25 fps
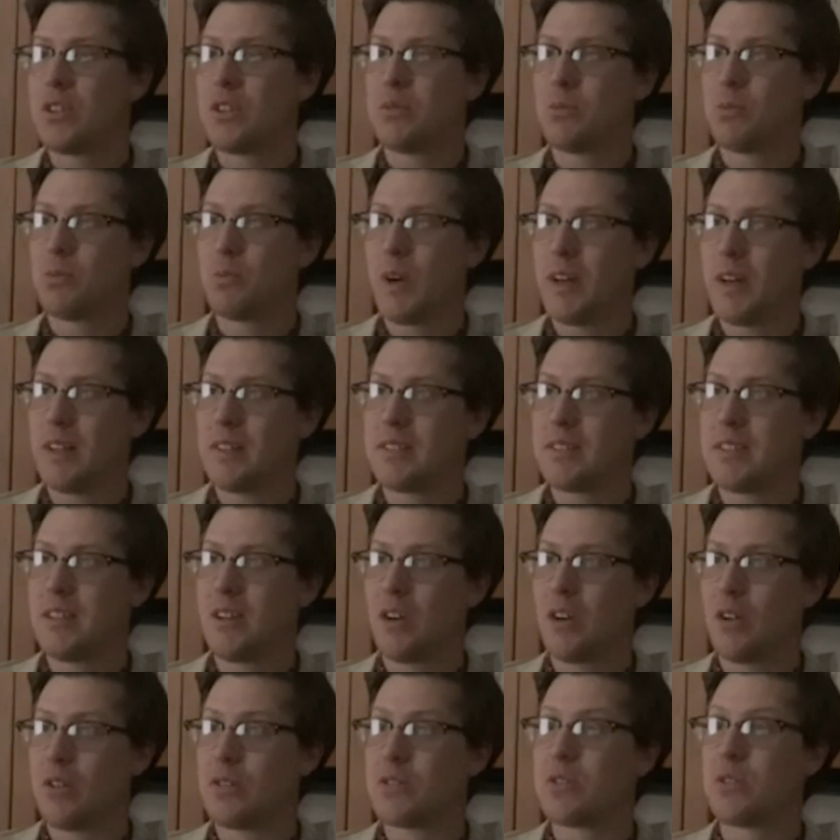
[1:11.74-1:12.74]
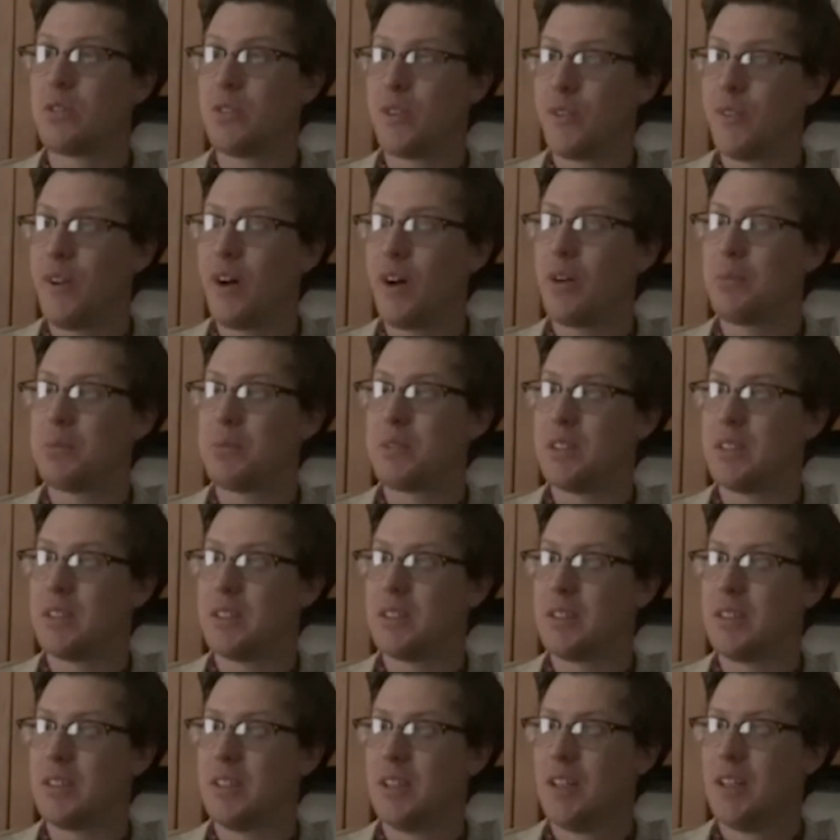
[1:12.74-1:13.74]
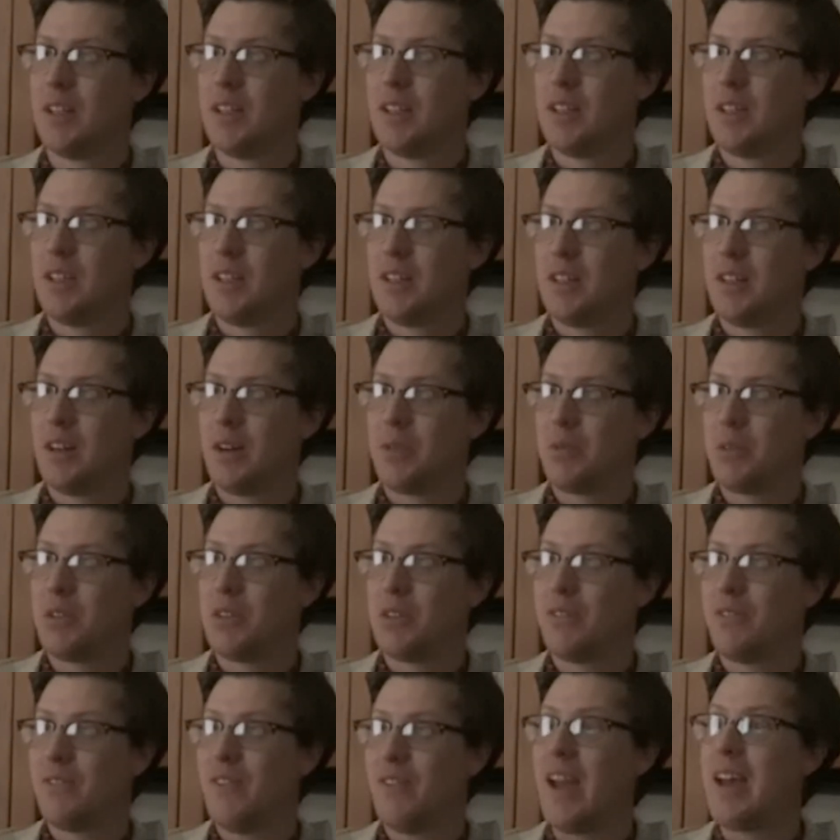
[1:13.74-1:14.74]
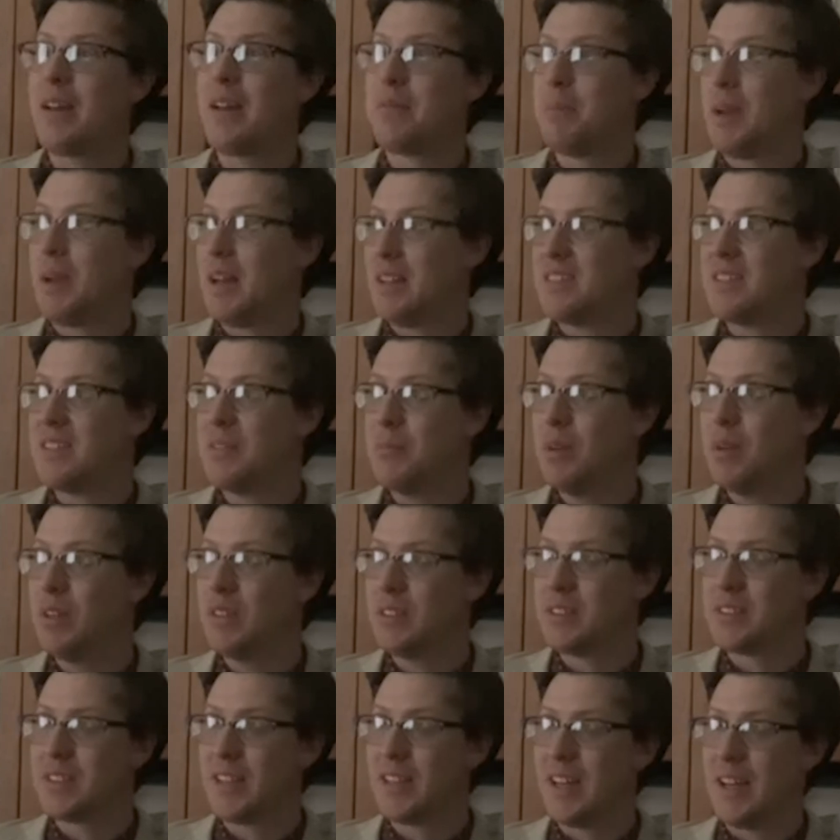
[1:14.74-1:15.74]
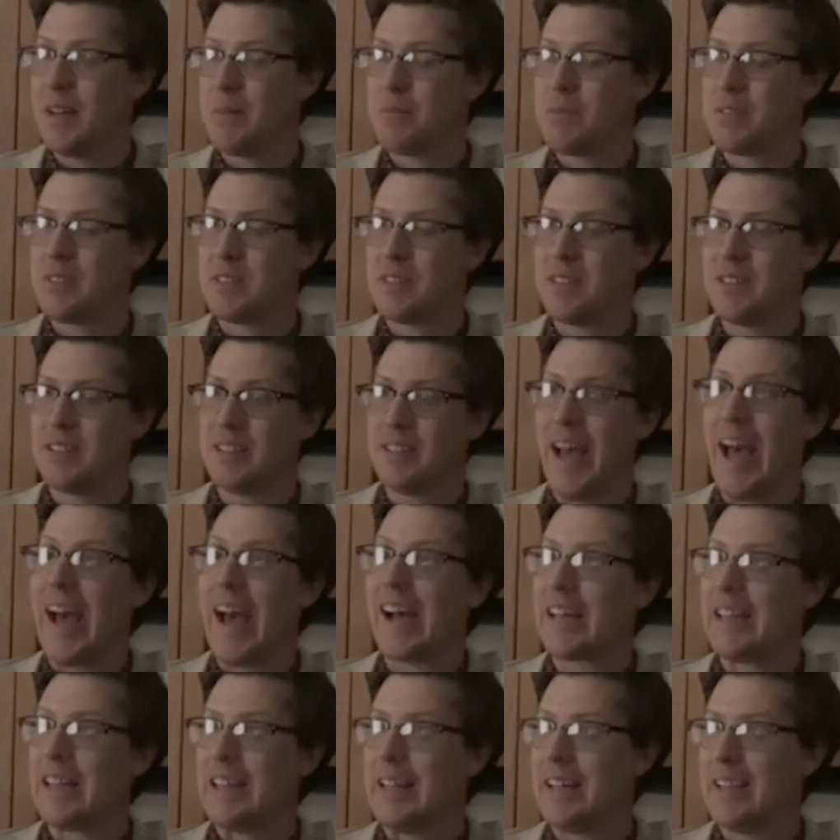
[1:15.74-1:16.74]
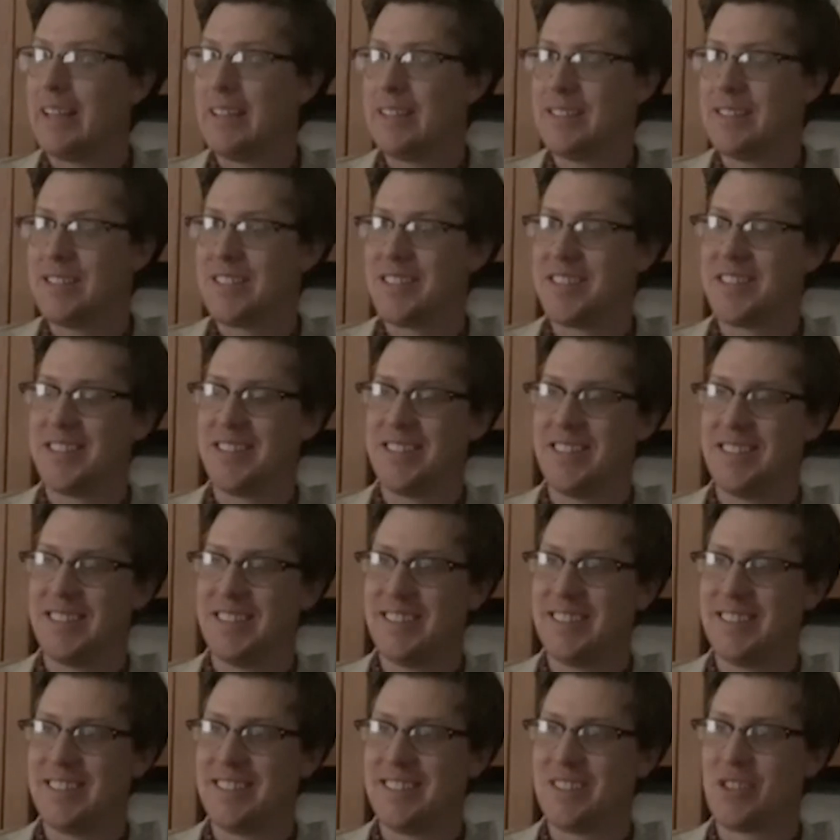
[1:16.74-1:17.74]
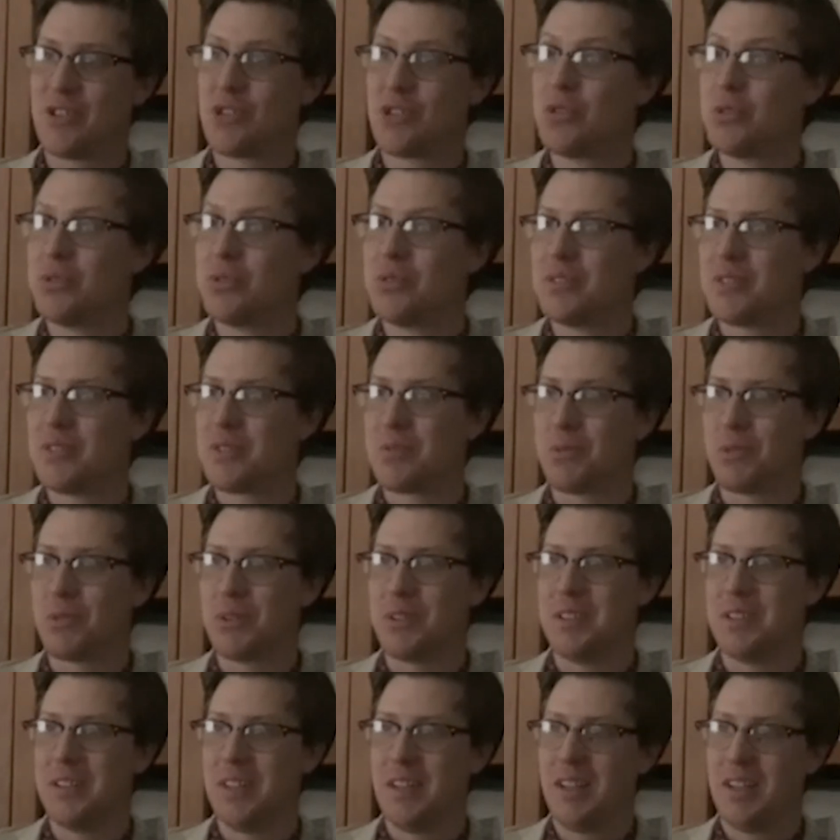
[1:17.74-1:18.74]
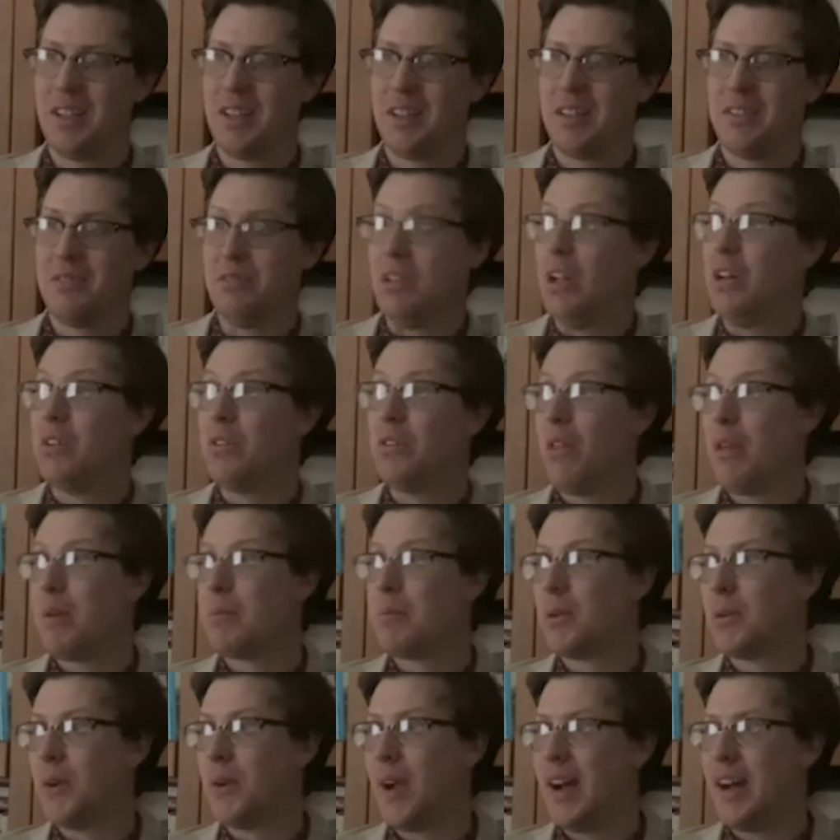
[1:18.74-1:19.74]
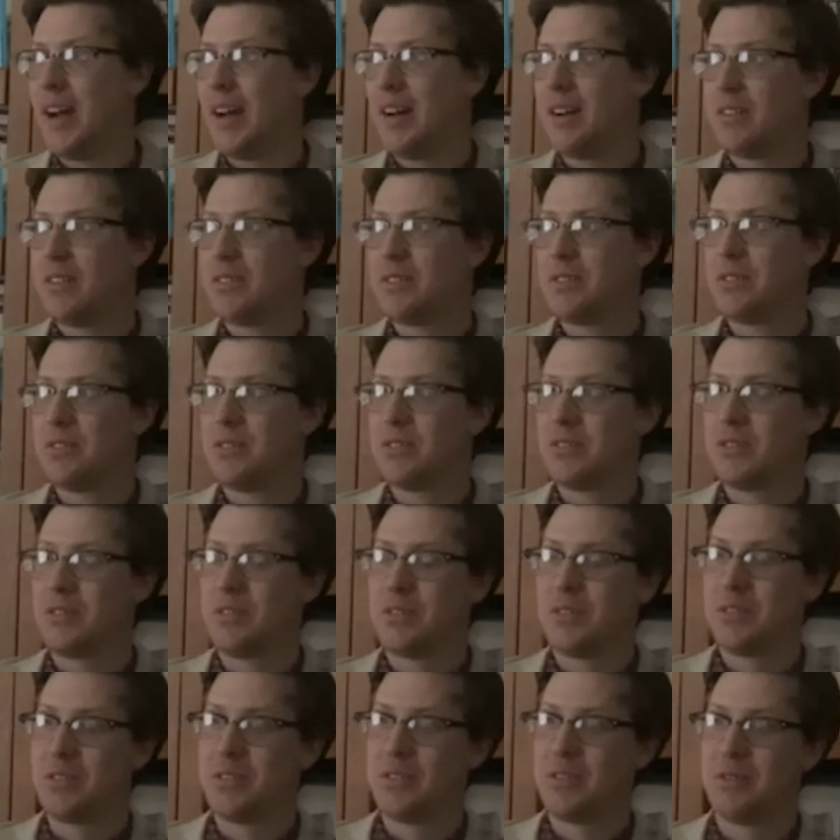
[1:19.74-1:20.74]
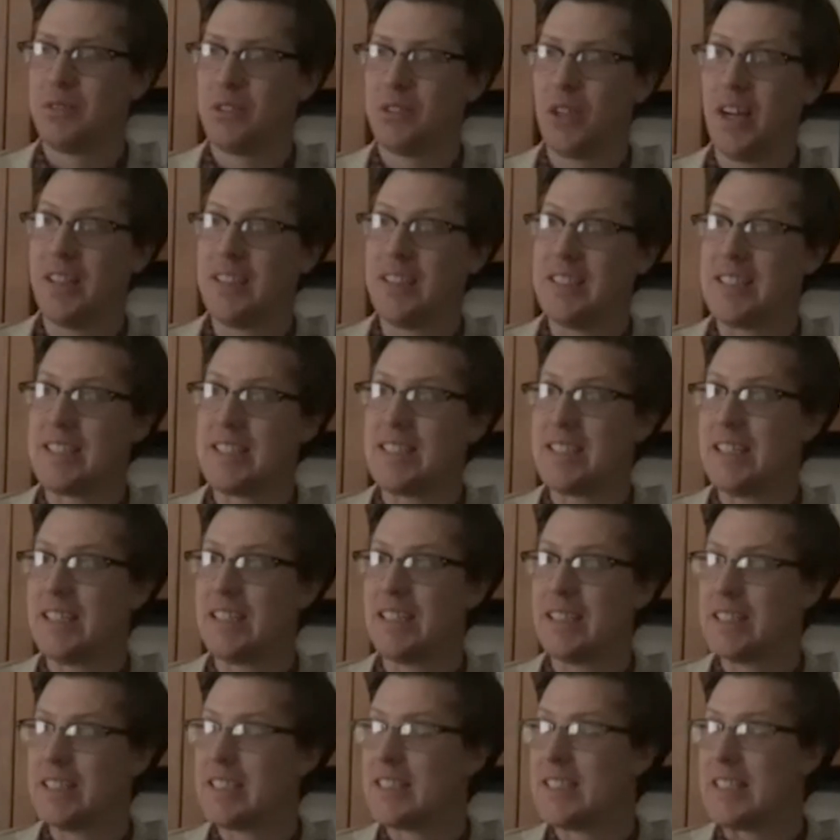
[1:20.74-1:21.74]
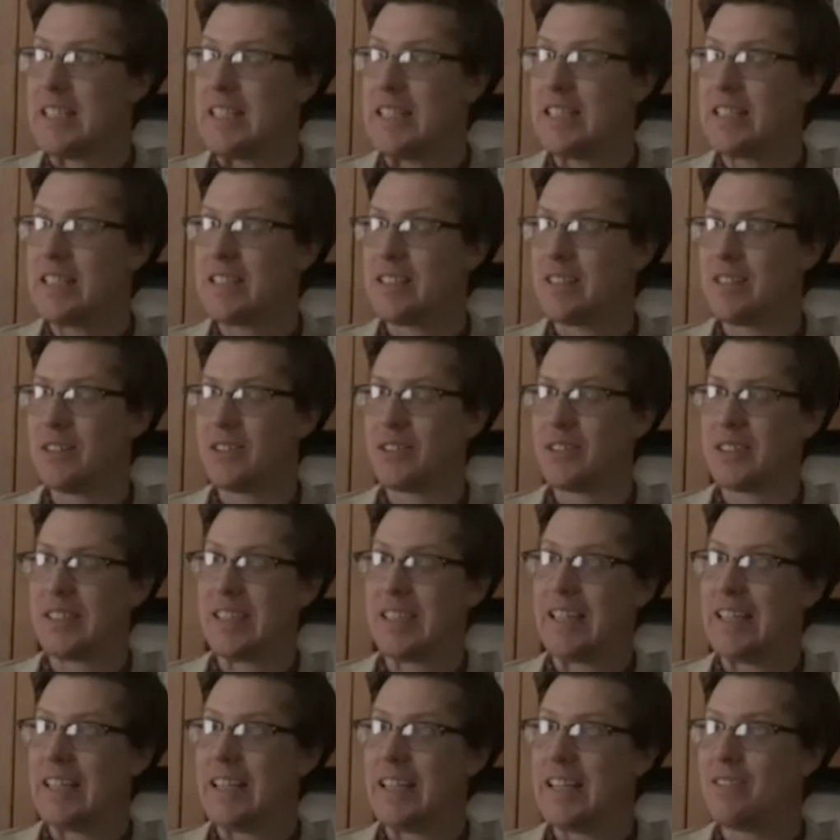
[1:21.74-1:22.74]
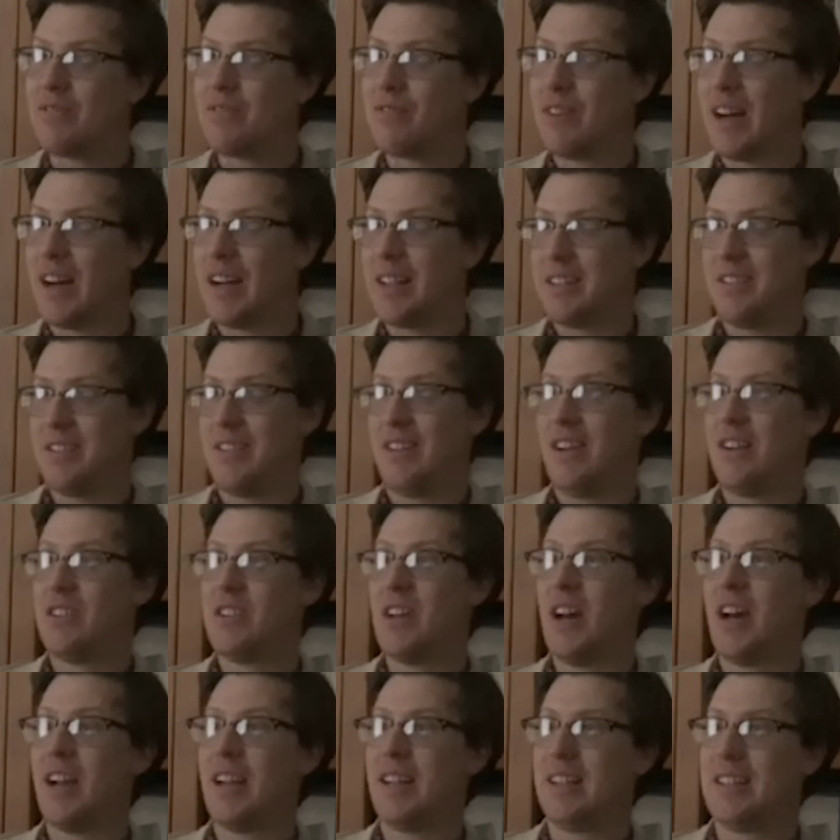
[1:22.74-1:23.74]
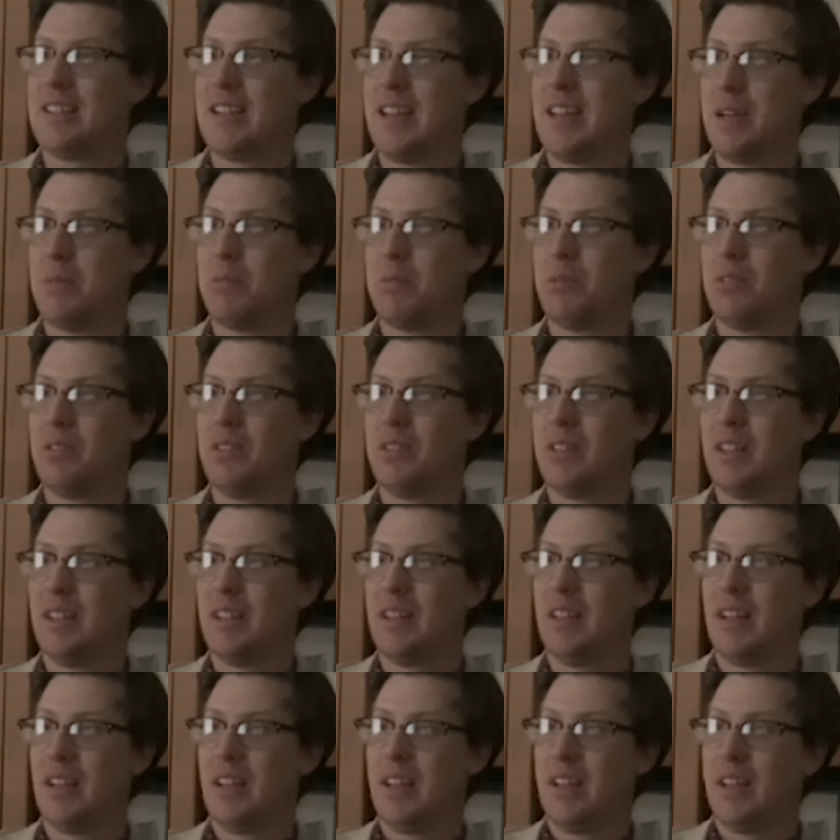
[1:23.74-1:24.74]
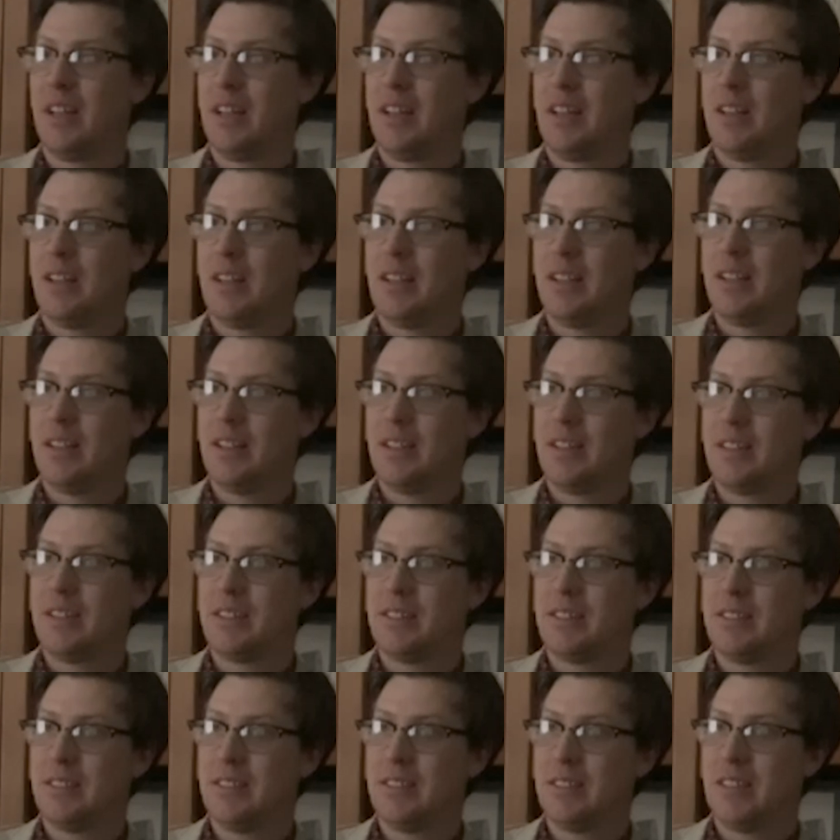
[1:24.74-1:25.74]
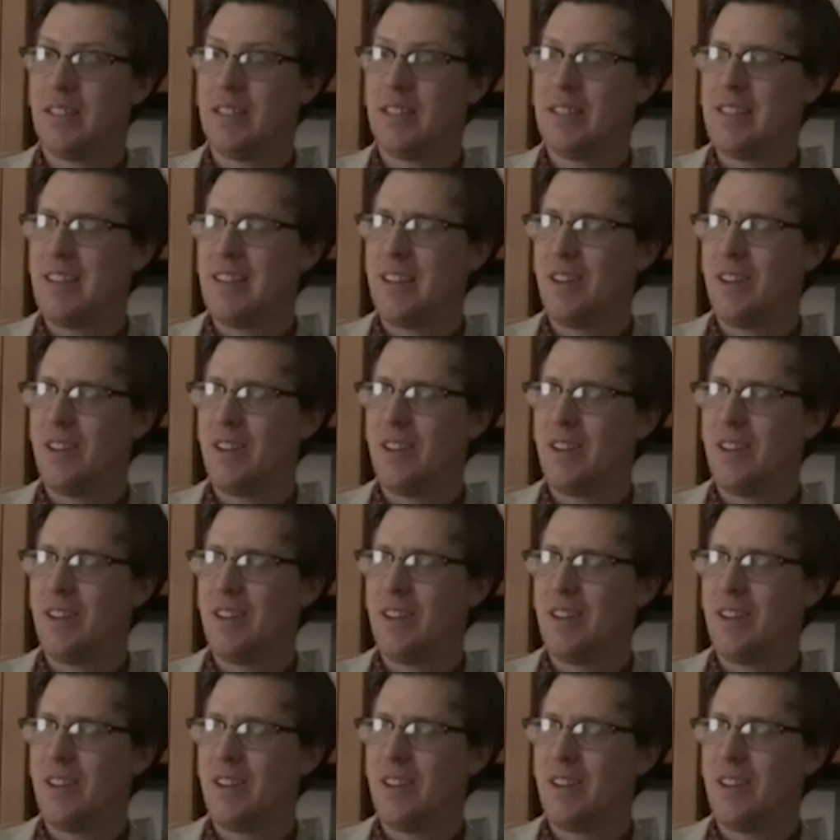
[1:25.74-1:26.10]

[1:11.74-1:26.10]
and Welty also developed a real fan base at Millsaps, acolytes. Students would follow them around, trying to steal a seat or get an invite to their dining table. And they